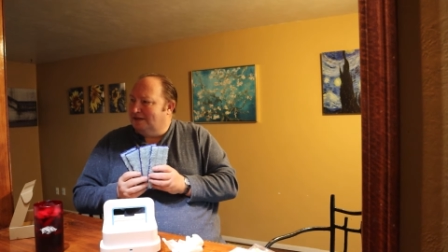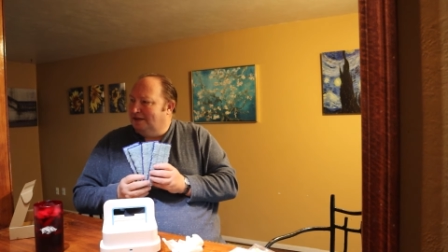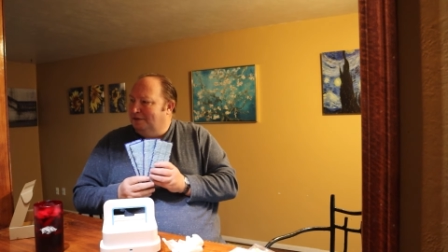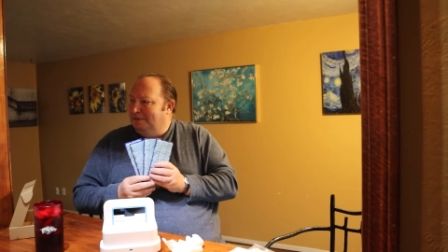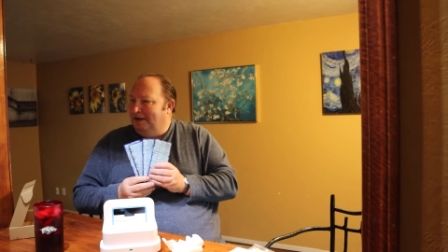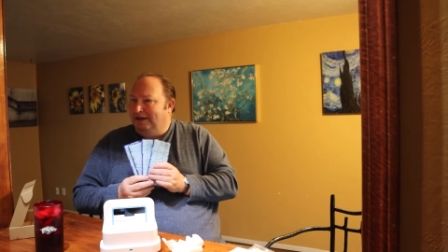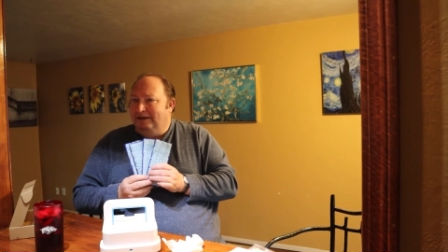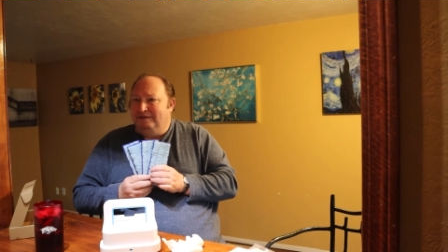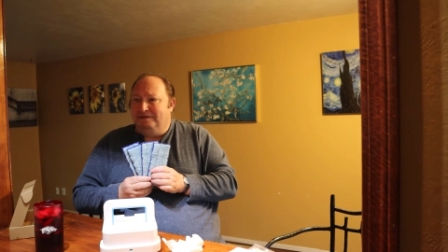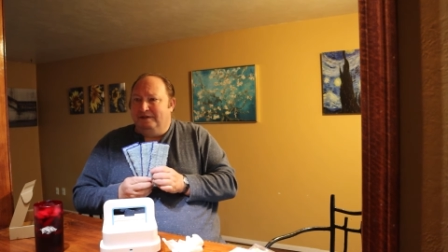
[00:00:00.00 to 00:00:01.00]
I do
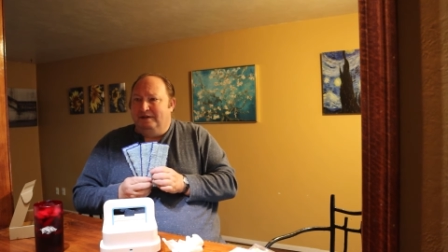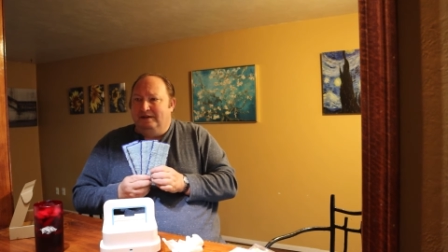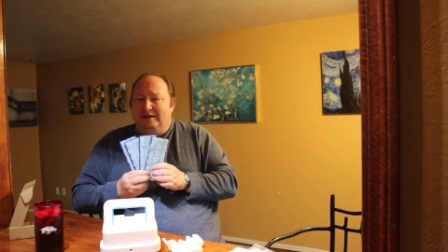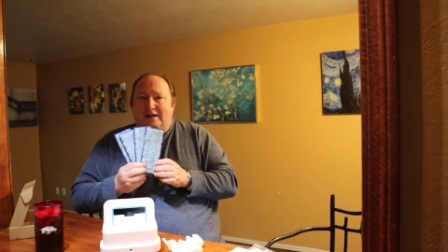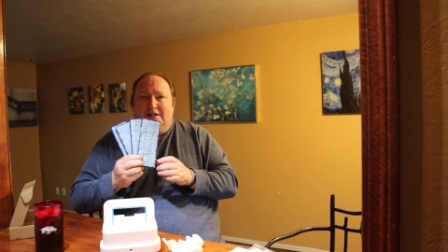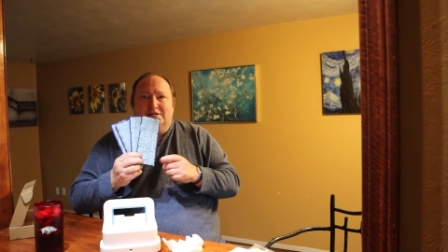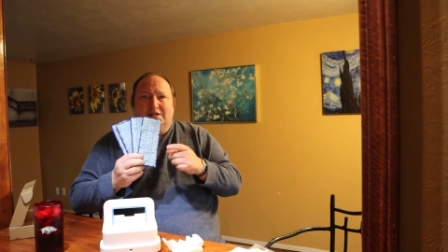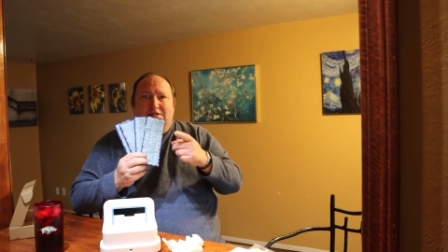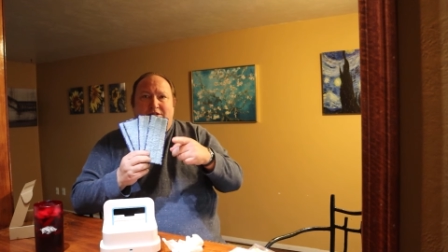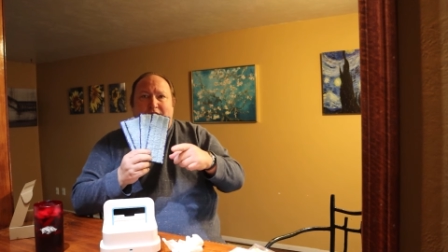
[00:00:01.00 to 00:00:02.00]
believe. Yeah, because
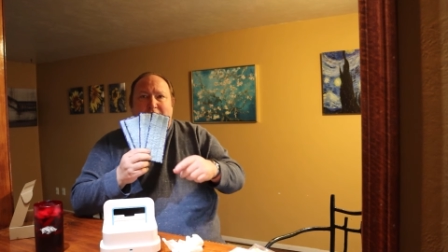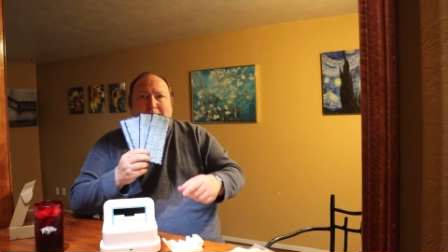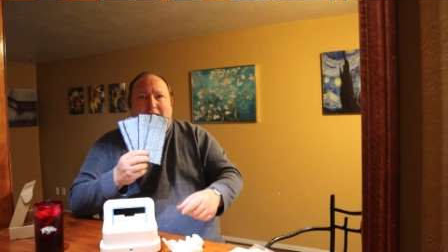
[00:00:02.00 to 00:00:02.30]
there's another